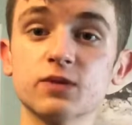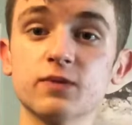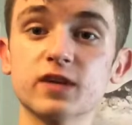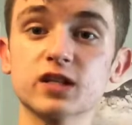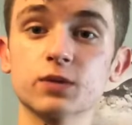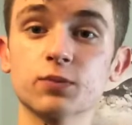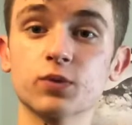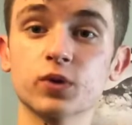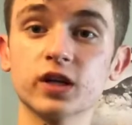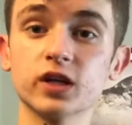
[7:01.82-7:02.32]
makes
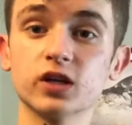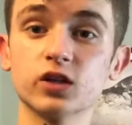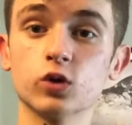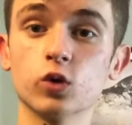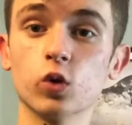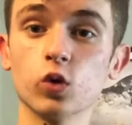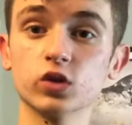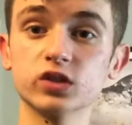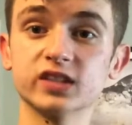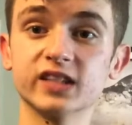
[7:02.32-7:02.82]
a pretty
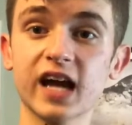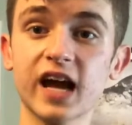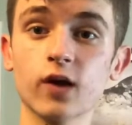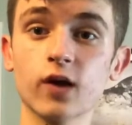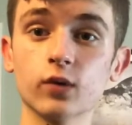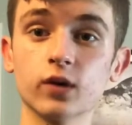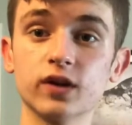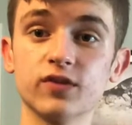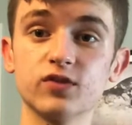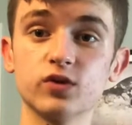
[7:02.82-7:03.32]
cool
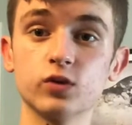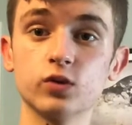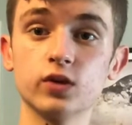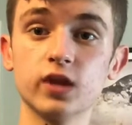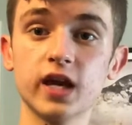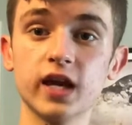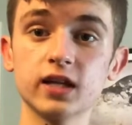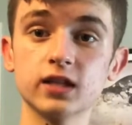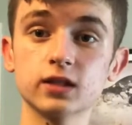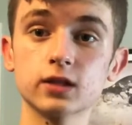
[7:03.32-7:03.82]
sound if you do
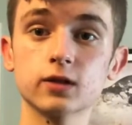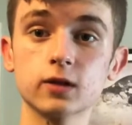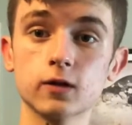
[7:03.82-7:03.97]
this.